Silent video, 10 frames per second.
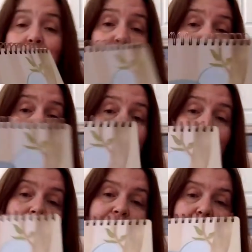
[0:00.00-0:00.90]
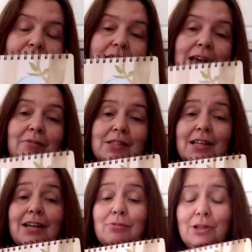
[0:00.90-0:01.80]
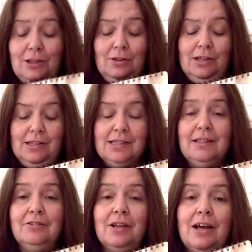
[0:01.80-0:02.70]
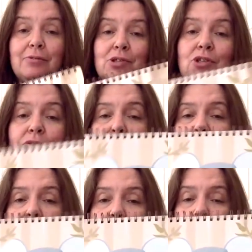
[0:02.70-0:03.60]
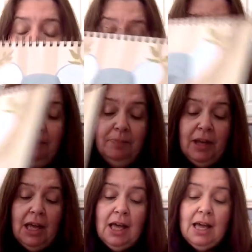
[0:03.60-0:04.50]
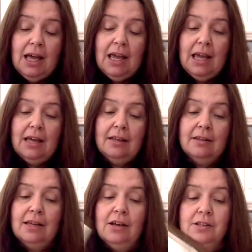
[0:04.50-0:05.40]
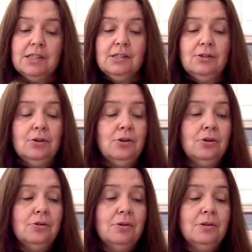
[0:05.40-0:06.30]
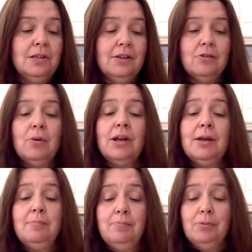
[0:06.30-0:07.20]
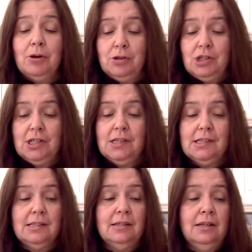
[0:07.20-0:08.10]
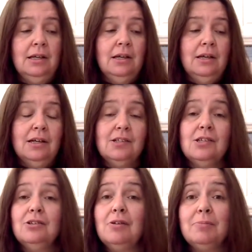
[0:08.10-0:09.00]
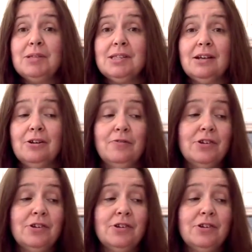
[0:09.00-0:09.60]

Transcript: cute prints with the animals. And I really thought this little guy was cute, the little koala. And they also, the other one I purchased, because you know I'm a sucker for